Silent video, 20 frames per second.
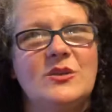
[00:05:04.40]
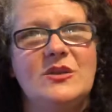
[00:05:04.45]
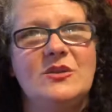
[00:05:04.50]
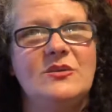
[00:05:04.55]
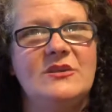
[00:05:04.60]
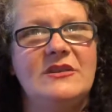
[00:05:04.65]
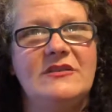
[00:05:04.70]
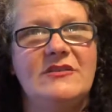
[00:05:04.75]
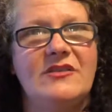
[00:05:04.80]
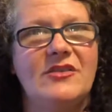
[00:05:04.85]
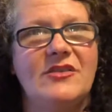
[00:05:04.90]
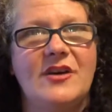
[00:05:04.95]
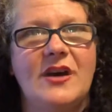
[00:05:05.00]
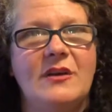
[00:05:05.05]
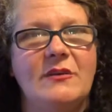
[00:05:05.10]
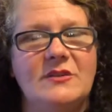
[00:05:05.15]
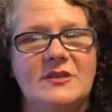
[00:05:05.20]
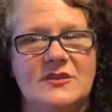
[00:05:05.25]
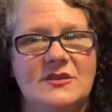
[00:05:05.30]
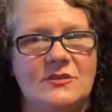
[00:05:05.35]
you even
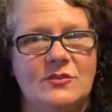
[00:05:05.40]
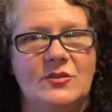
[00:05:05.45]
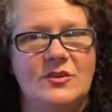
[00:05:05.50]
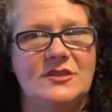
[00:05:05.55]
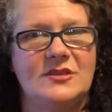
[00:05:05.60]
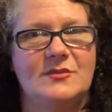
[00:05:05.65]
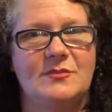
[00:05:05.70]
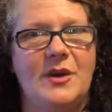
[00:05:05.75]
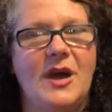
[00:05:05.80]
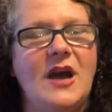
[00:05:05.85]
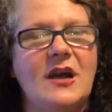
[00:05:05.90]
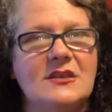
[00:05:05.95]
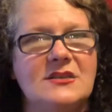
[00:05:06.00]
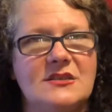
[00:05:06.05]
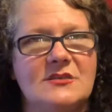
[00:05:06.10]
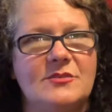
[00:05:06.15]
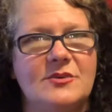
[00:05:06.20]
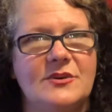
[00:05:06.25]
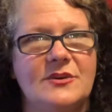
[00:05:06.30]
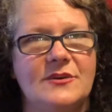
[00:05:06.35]
thought was
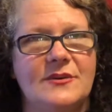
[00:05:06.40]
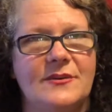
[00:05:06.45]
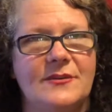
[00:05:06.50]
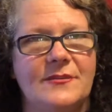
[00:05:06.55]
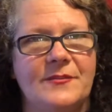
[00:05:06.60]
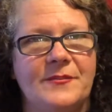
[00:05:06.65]
possible.